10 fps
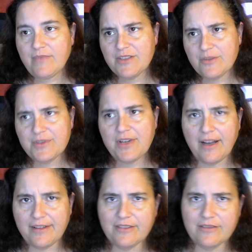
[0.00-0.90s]
So it was
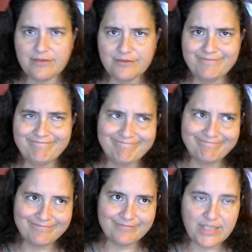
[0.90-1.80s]
kind of
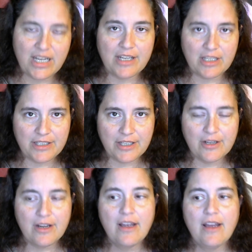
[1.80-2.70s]
not
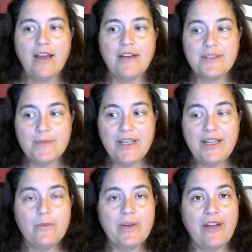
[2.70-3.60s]
clear To
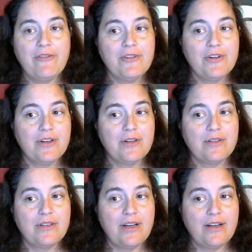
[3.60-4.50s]
me,
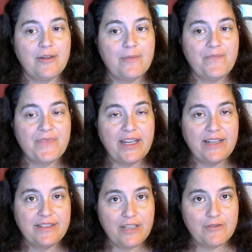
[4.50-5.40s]
whenever
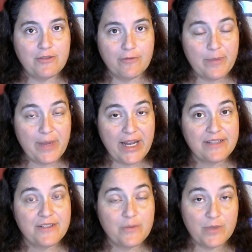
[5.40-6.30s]
Niantic gives you free passes,